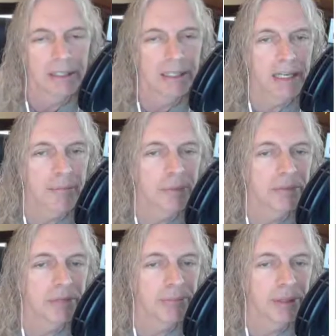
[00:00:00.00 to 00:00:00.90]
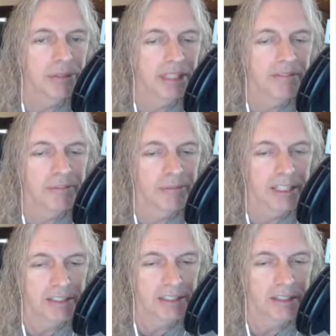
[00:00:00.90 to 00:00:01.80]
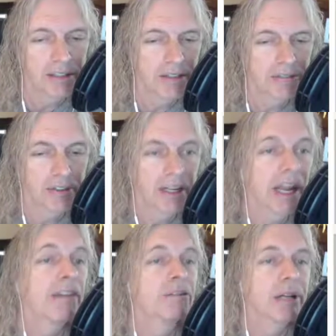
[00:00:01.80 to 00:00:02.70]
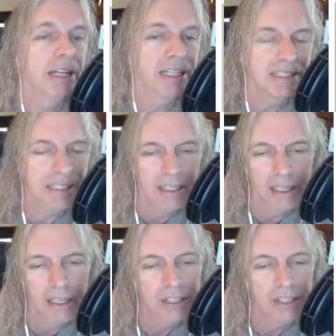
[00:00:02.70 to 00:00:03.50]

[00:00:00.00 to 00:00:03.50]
and I am putting my public information out there for everybody to see.